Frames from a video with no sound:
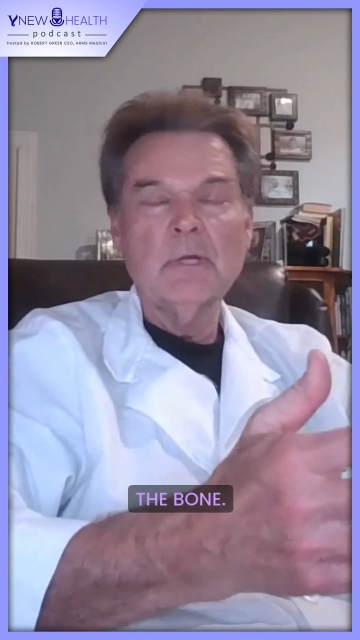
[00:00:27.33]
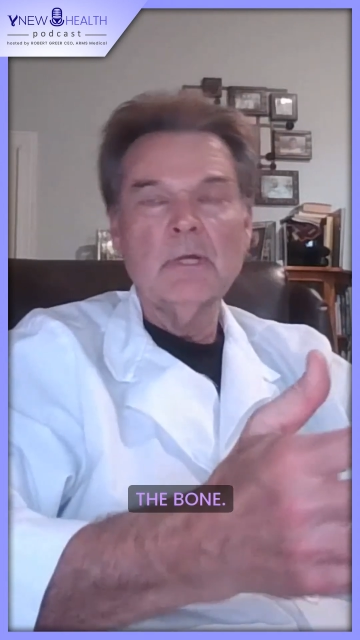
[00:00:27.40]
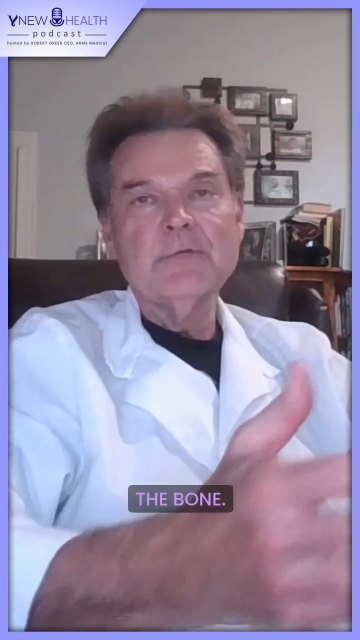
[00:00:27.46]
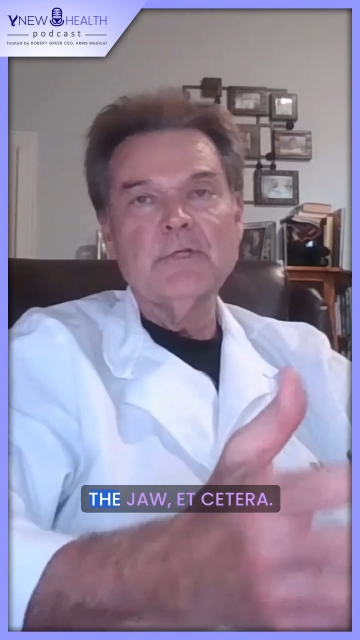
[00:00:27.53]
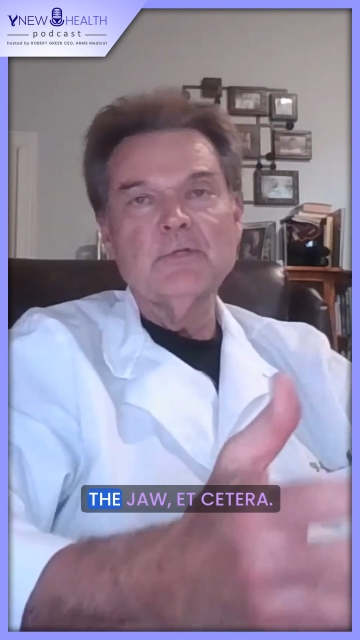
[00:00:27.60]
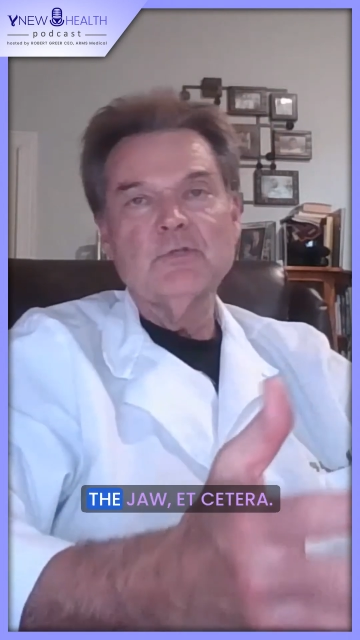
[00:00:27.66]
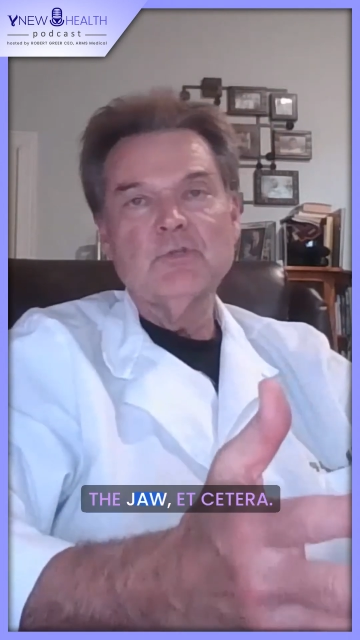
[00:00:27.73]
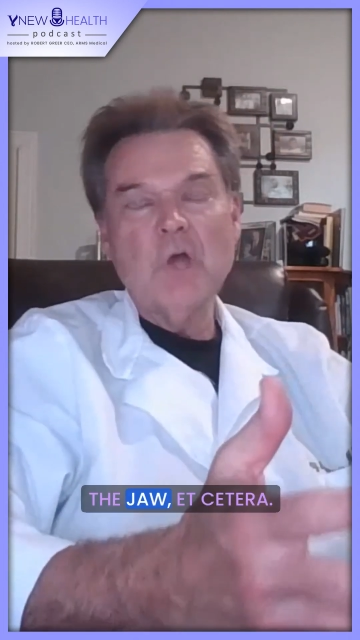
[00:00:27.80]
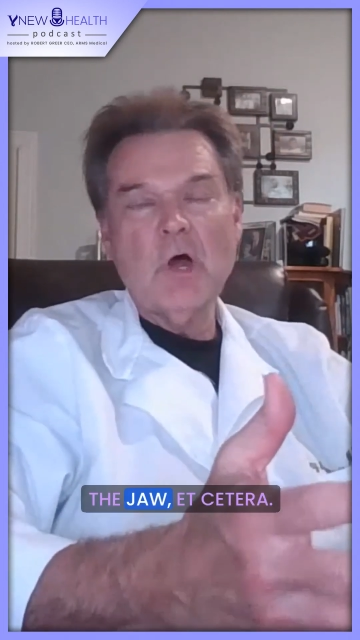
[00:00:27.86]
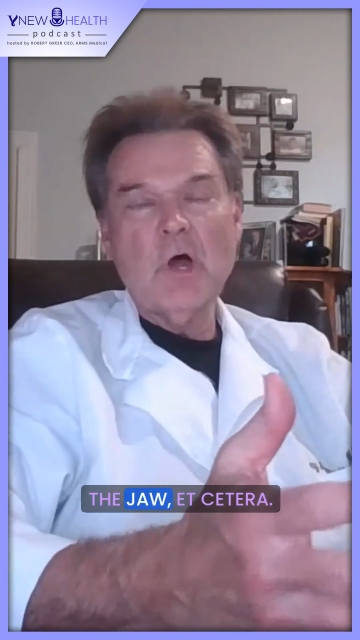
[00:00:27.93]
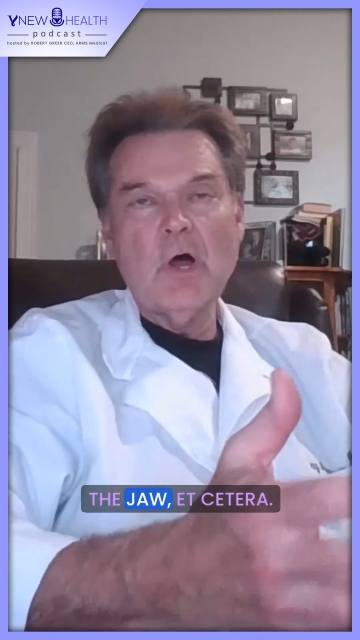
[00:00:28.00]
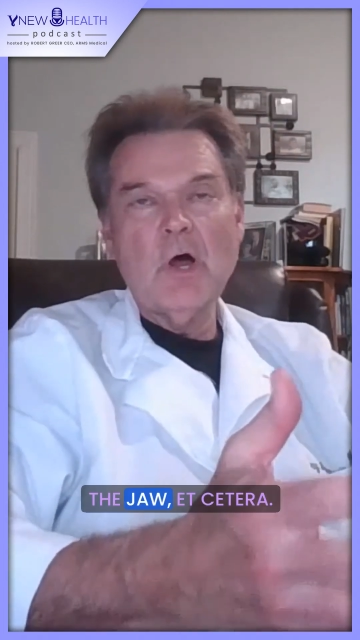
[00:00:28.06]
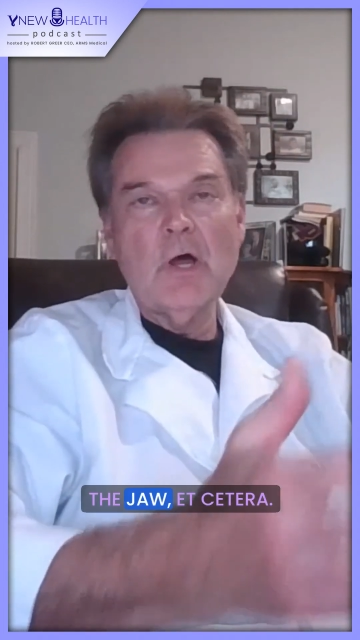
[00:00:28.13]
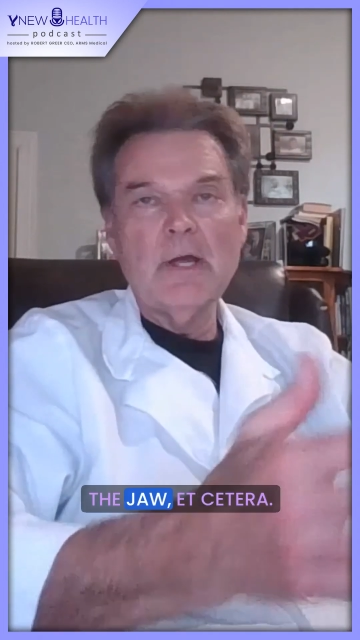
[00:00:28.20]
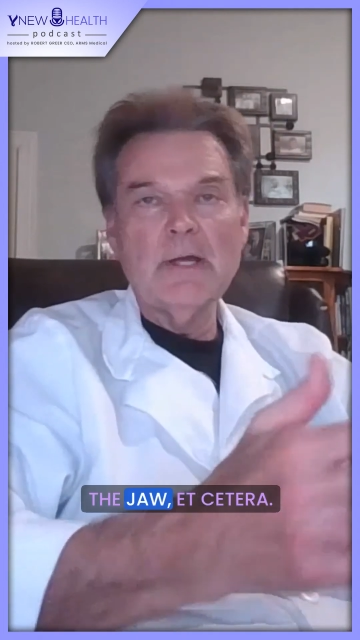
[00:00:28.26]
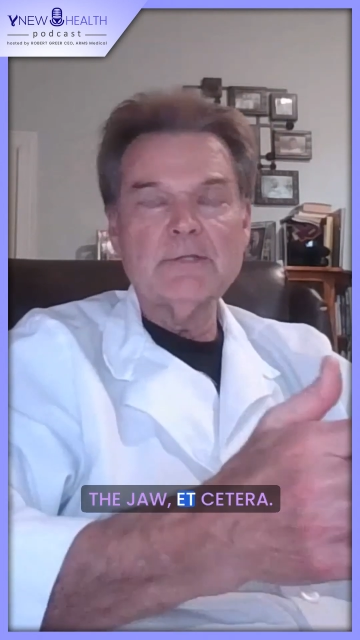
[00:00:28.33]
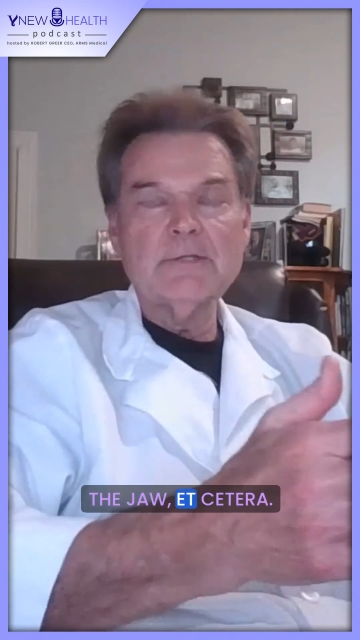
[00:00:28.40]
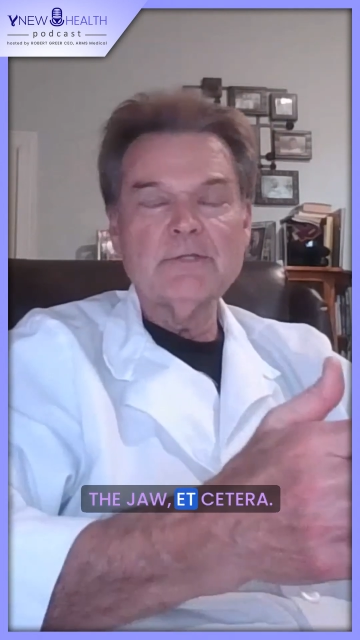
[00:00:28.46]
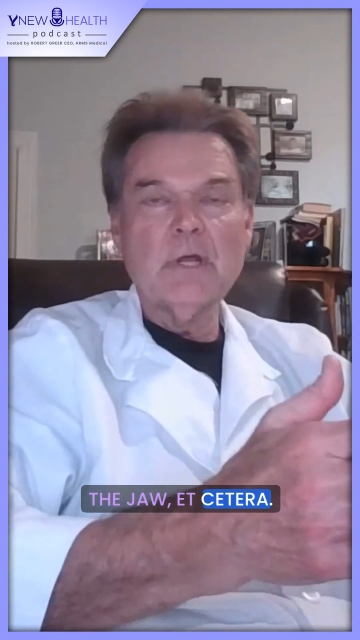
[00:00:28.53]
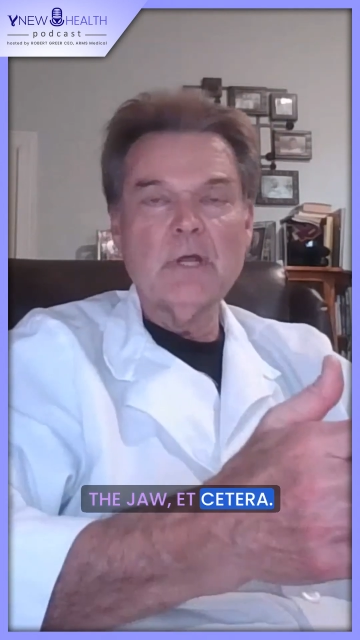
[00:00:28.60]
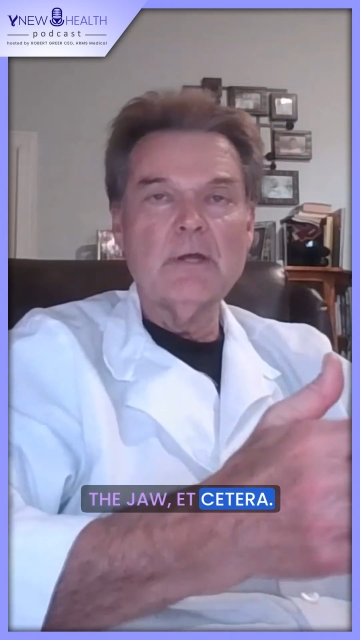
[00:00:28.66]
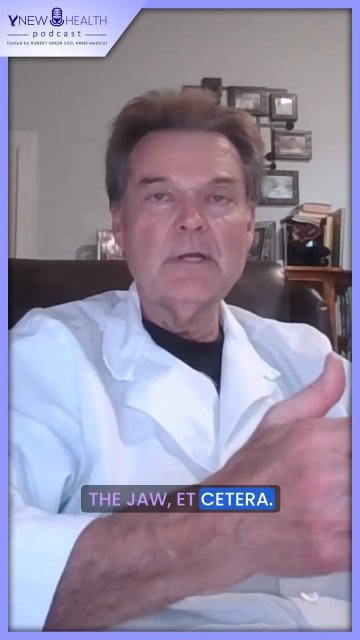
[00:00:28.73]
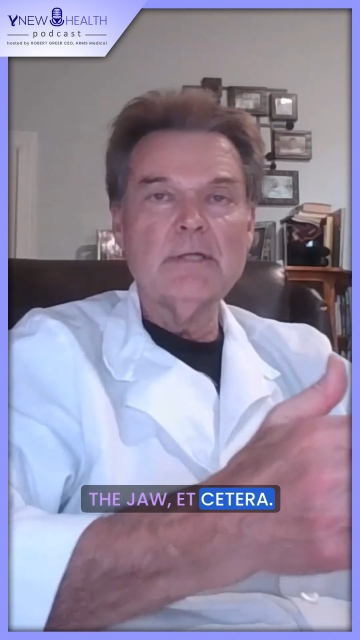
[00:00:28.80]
the jaw, et cetera.